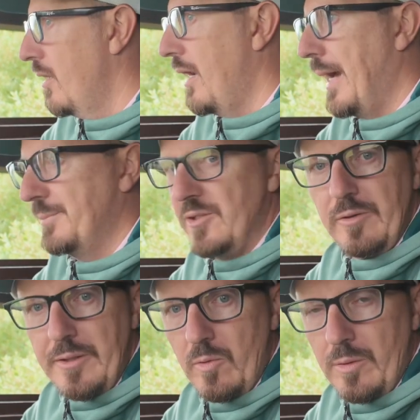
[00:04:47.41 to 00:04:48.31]

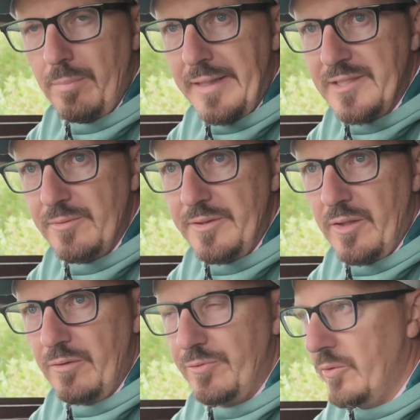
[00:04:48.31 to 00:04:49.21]
Absolutely no complaints with the
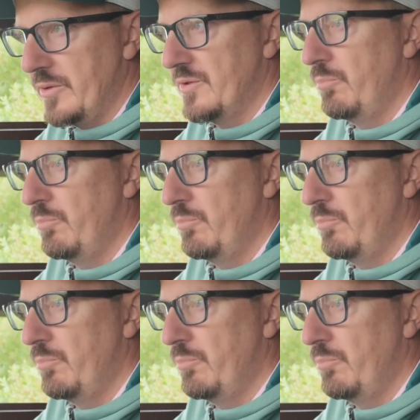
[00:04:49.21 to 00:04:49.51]
autofocus,